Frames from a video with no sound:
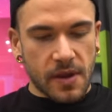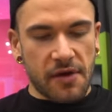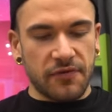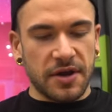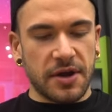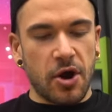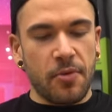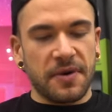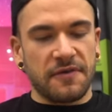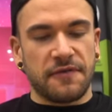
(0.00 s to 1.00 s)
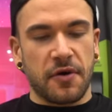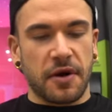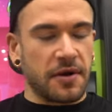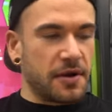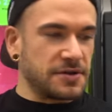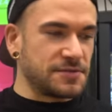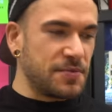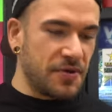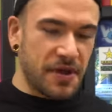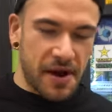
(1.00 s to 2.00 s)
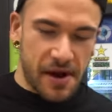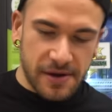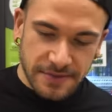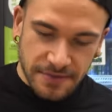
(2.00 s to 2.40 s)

If we can open a fork or a spoon, there you go.